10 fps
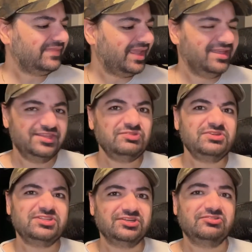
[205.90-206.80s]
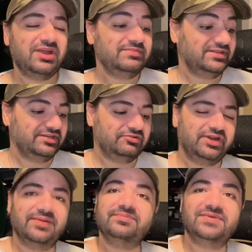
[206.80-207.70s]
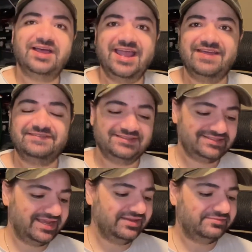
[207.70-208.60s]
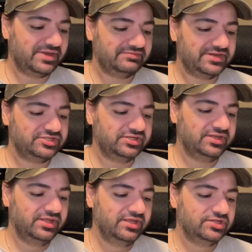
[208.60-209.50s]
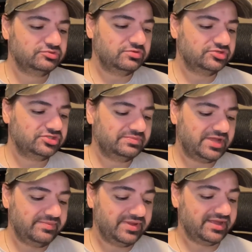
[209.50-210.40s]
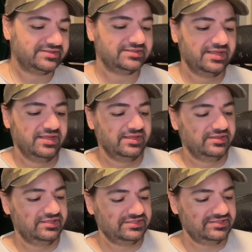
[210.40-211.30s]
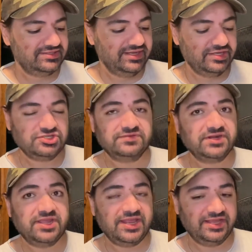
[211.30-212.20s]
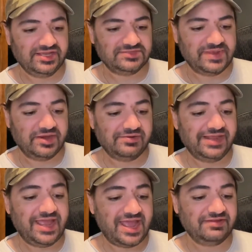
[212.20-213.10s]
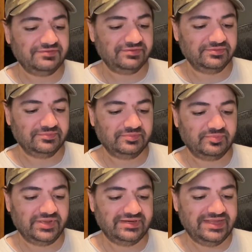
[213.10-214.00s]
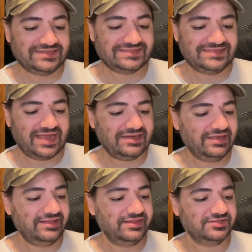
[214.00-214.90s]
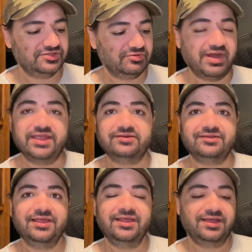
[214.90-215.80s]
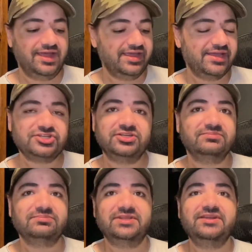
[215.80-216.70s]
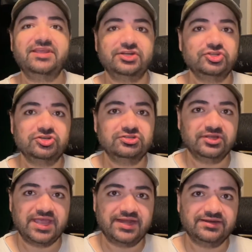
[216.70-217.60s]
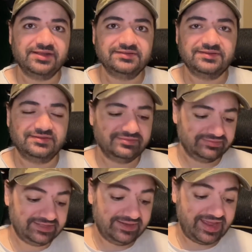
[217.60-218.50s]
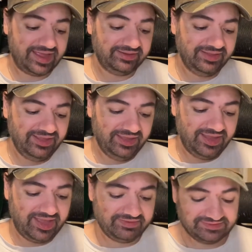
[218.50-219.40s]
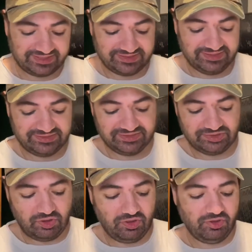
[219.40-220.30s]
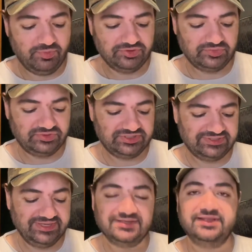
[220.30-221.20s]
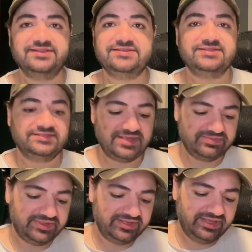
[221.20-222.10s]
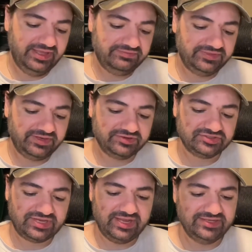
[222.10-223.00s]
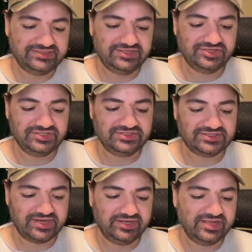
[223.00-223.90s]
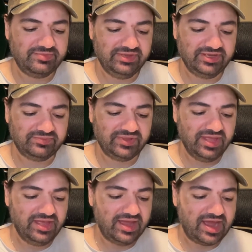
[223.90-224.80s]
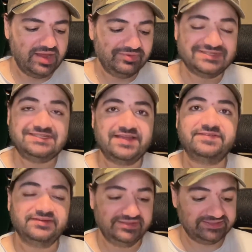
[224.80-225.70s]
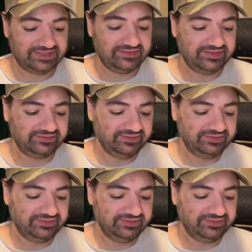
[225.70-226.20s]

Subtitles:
And this was the creme de la creme, I have to say, of my Reggie Soldier Supply box. This is an issue of Uncanny X-Men I already have, but it's not in this grade. I actually didn't get a good look at it until today, and I was like, this is almost pristine. Like, this is something, if there's a CGC signing coming up, I would definitely send in.